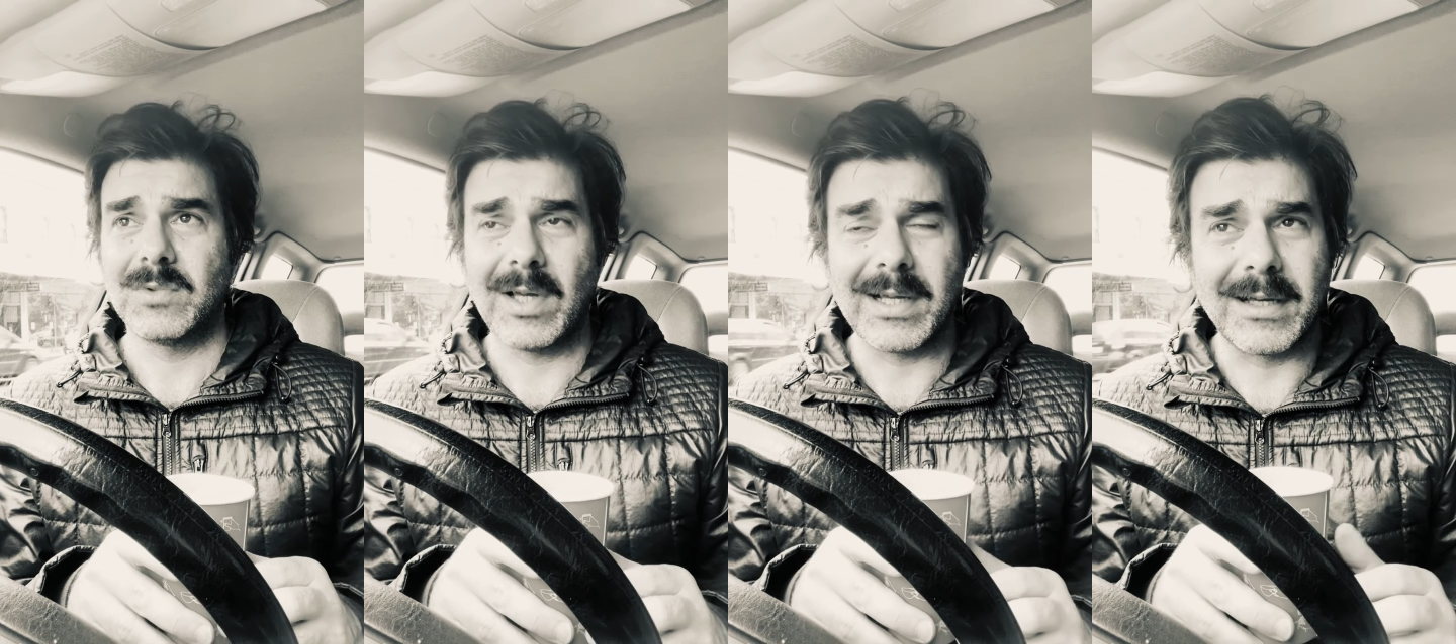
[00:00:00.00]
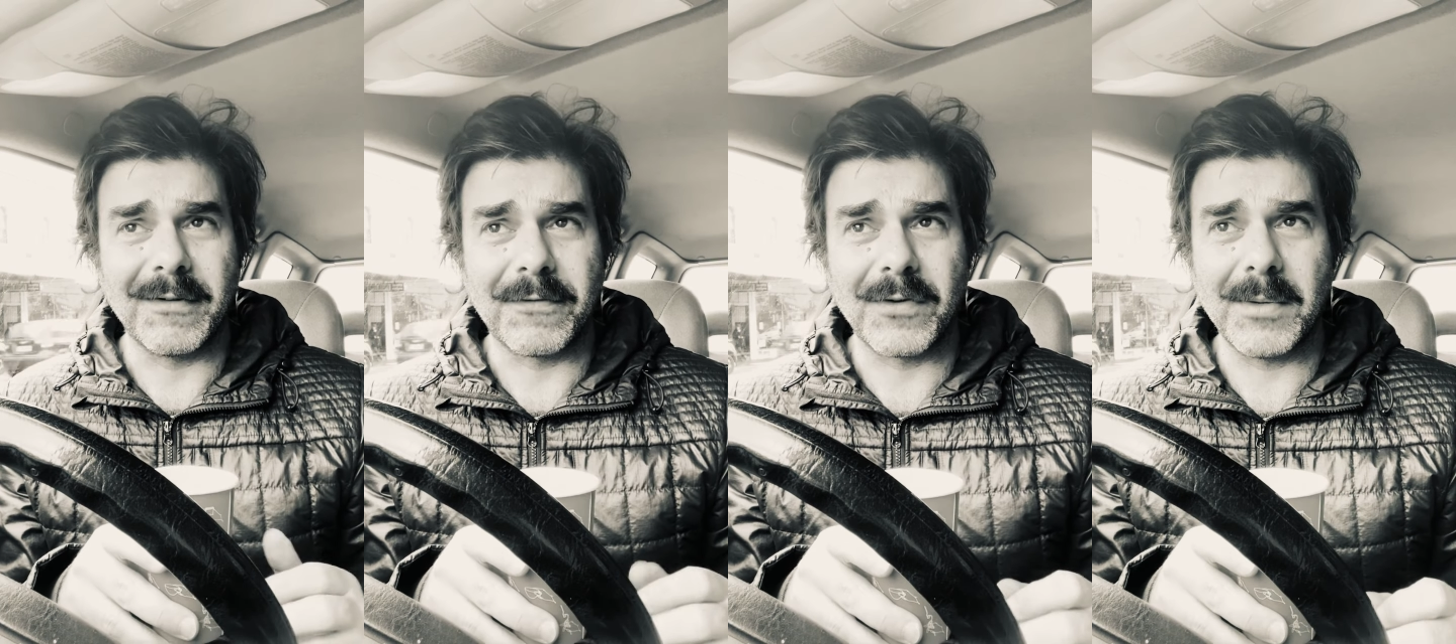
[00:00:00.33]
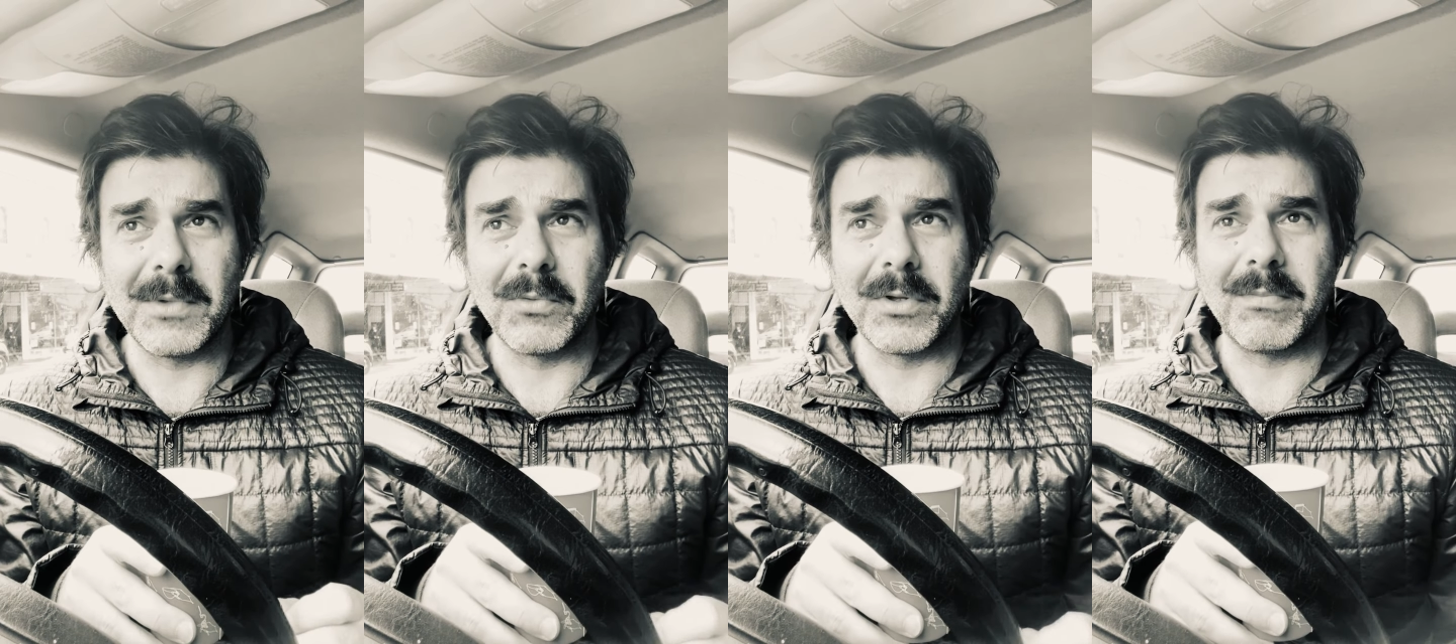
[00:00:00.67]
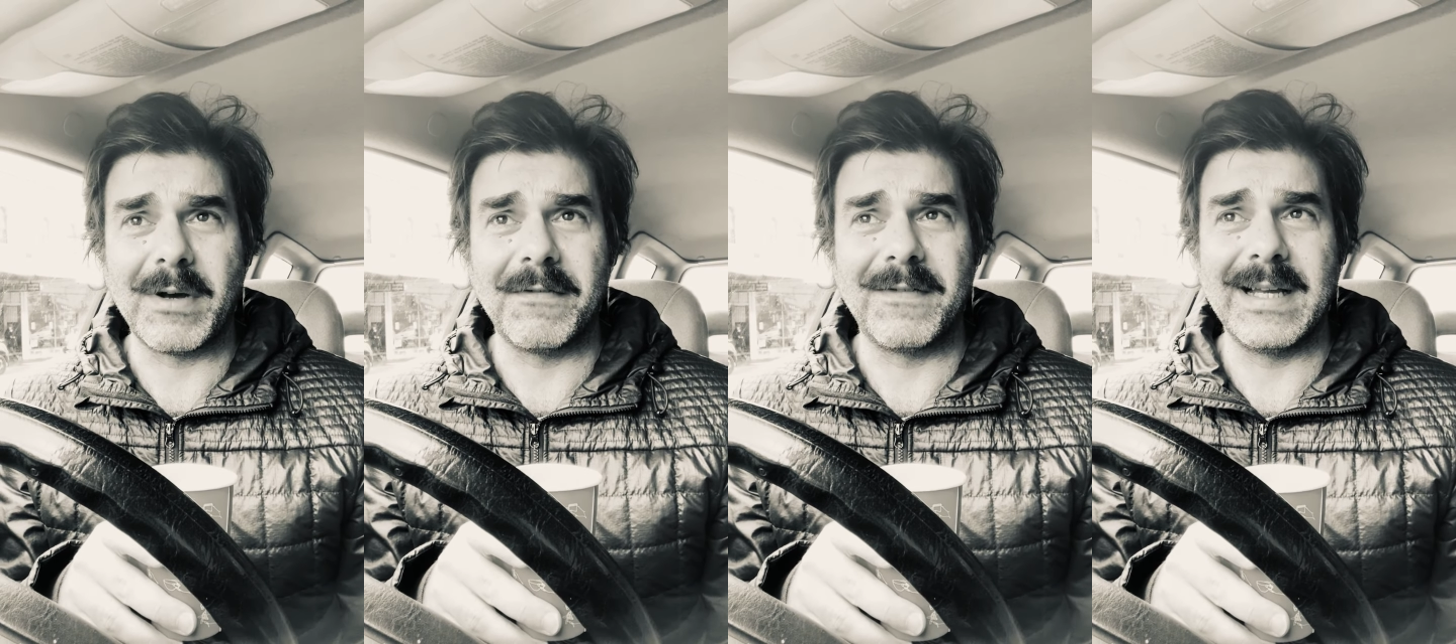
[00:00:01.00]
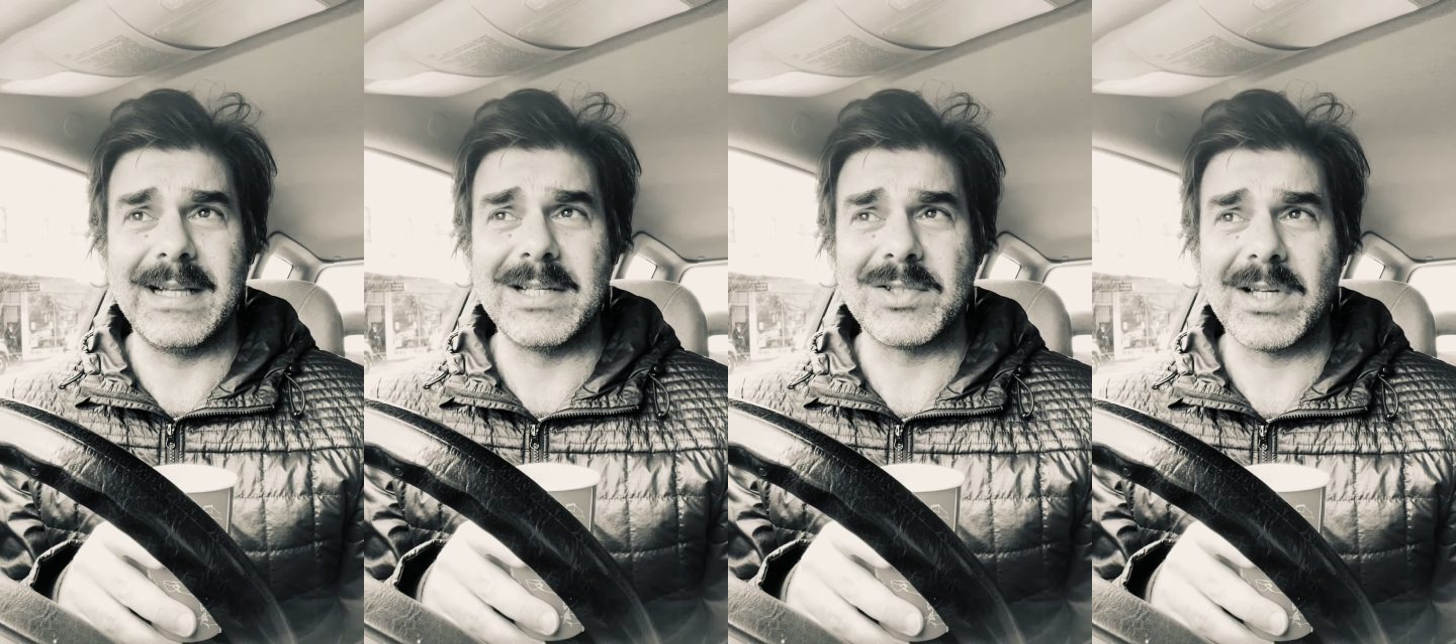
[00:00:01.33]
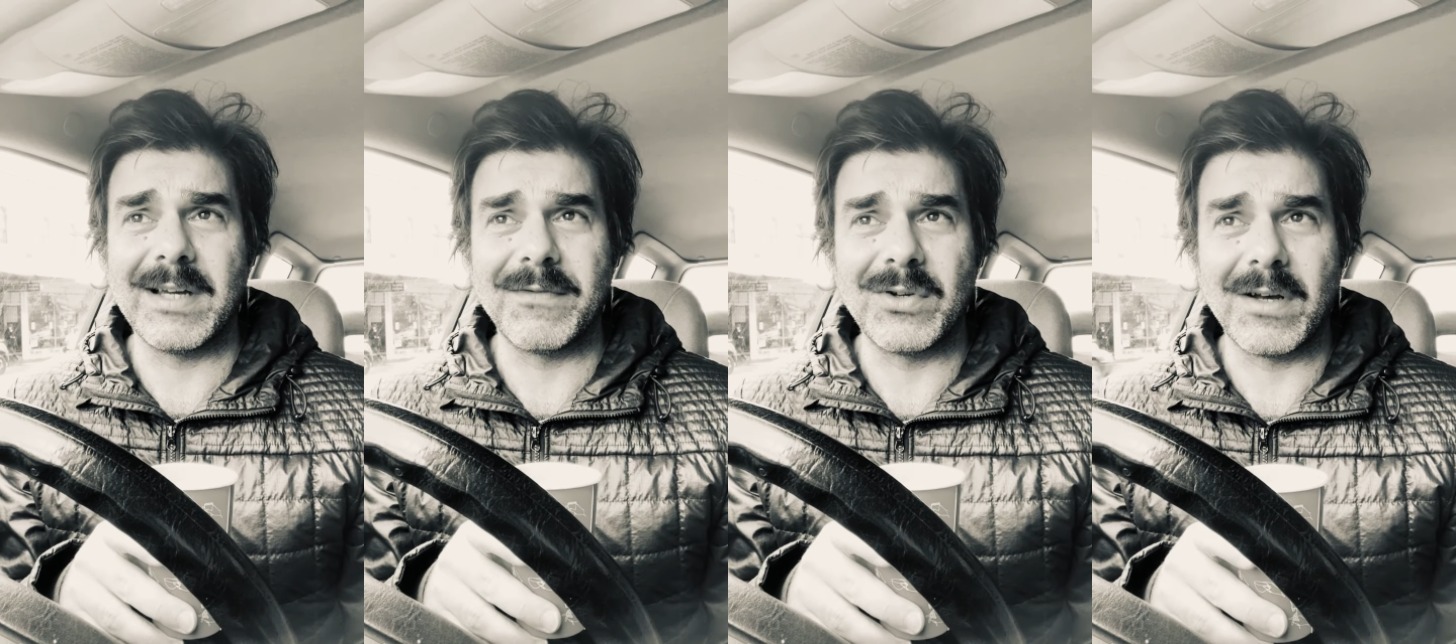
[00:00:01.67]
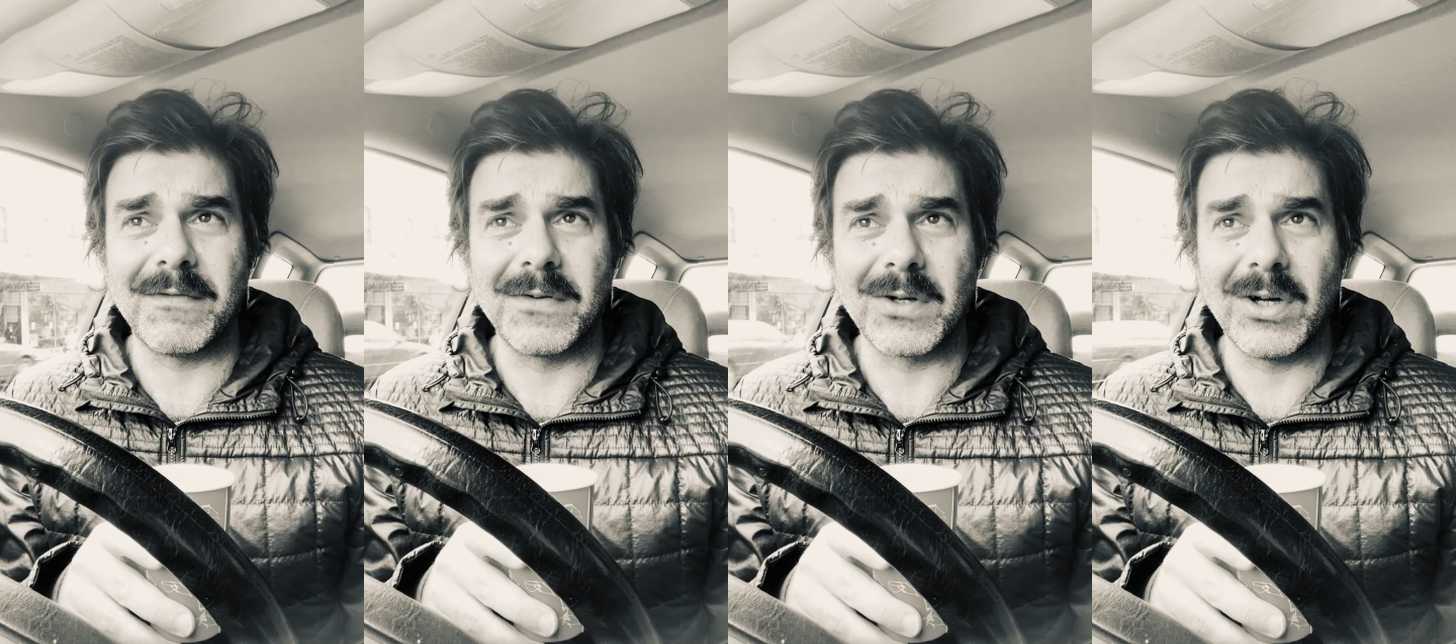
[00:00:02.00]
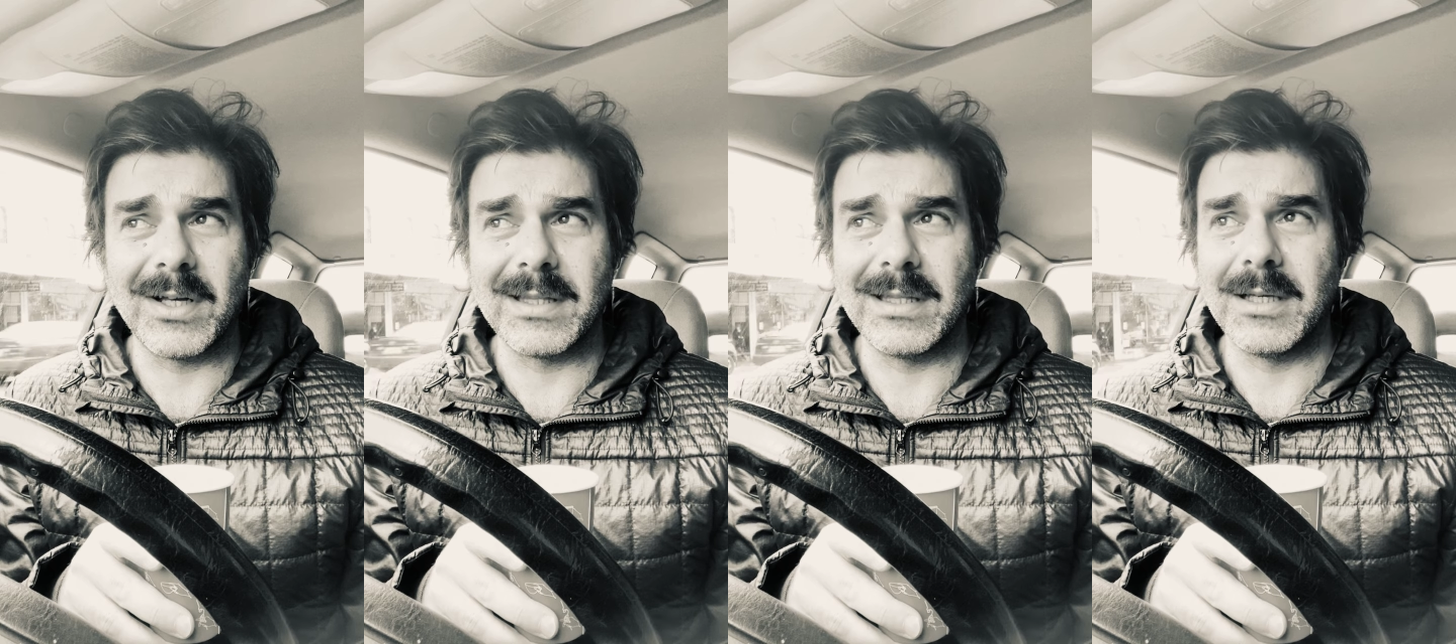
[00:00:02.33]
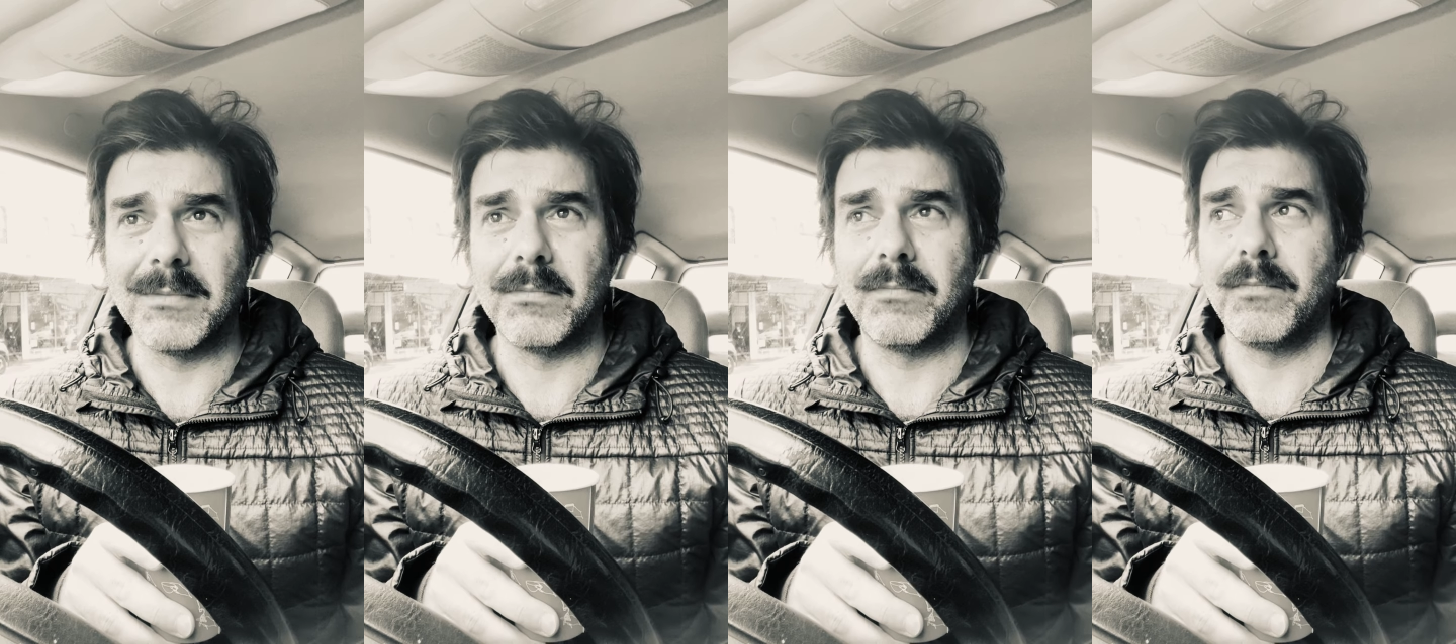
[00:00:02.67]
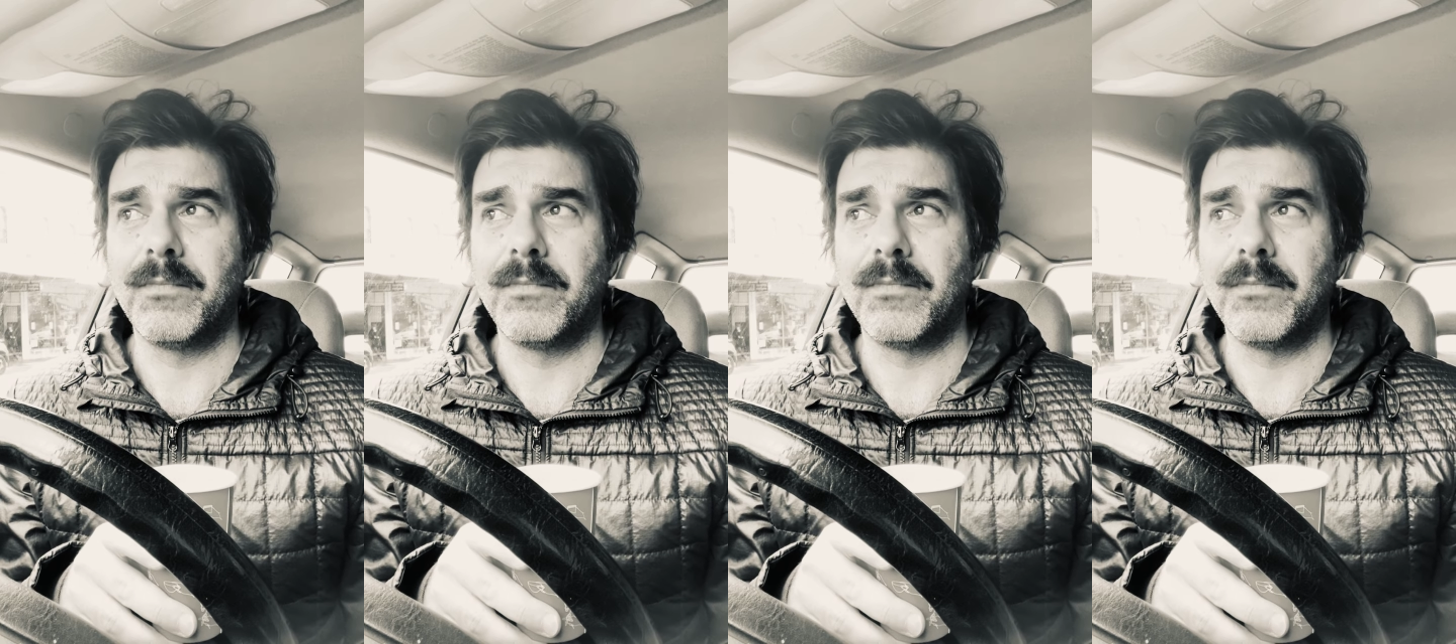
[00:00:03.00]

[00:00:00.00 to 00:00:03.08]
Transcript: Don't confront me with my failures, I have not forgotten them.